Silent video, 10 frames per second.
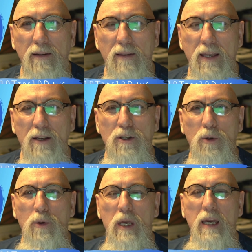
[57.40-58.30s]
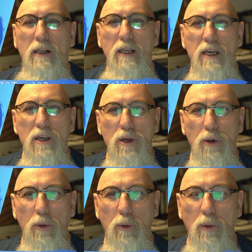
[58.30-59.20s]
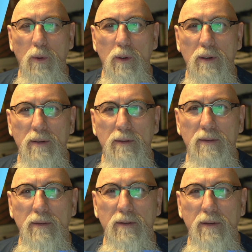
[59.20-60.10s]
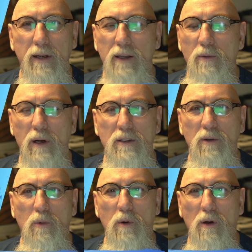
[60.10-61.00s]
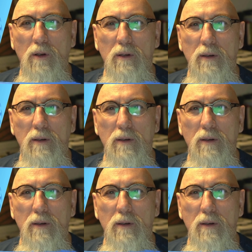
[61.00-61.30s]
that is uniquely you in the rest of the world.